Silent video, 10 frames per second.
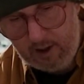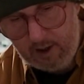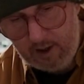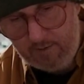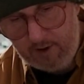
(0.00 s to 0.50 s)

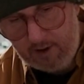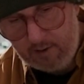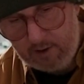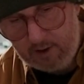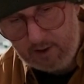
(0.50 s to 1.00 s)
other
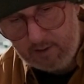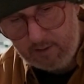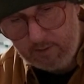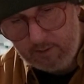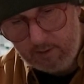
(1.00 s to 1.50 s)
videos,
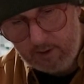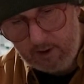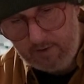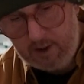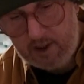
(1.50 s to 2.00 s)

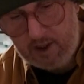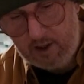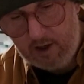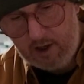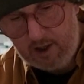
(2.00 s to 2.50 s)
I've since
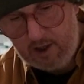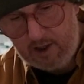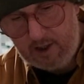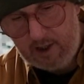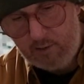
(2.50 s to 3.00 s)
did
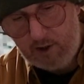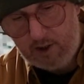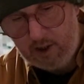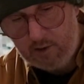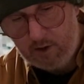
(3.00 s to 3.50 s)
the
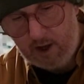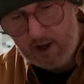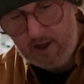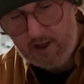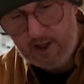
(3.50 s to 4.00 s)
research for that,
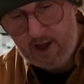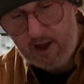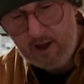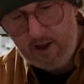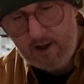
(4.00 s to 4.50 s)
is that
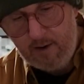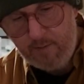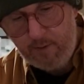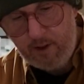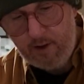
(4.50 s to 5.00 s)

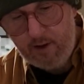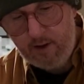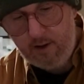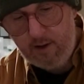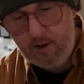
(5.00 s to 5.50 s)

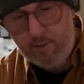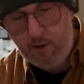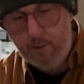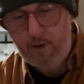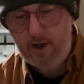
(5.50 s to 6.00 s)
the
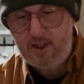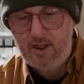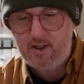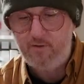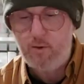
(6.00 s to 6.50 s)

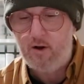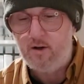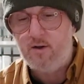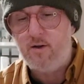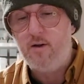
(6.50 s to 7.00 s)
probabilities of
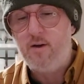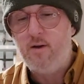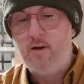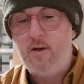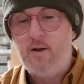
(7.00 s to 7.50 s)
what
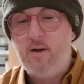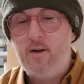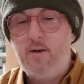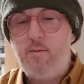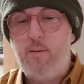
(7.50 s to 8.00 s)

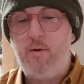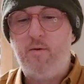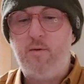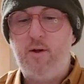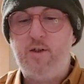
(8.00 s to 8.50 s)

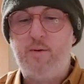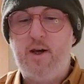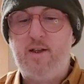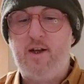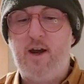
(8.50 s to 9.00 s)
people
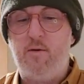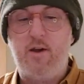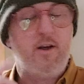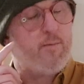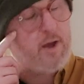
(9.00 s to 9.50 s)
expect and how they're
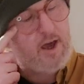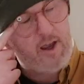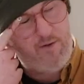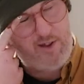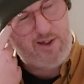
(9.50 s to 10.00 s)
going to
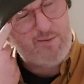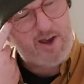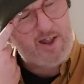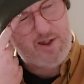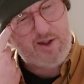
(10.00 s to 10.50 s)
behave
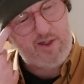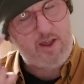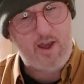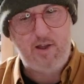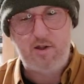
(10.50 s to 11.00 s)
depends on
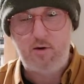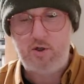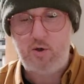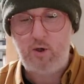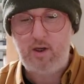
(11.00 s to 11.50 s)
their
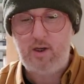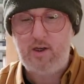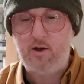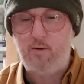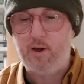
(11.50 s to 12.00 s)

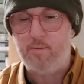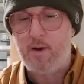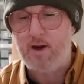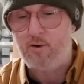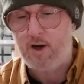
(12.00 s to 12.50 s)
socio-economic
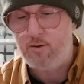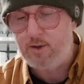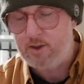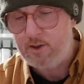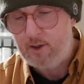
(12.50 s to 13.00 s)

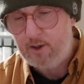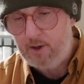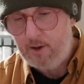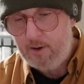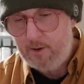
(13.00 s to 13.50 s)
backgrounds.
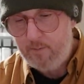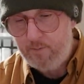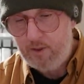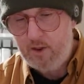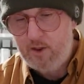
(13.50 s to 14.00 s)

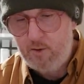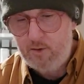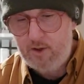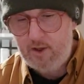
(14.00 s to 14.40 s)
And so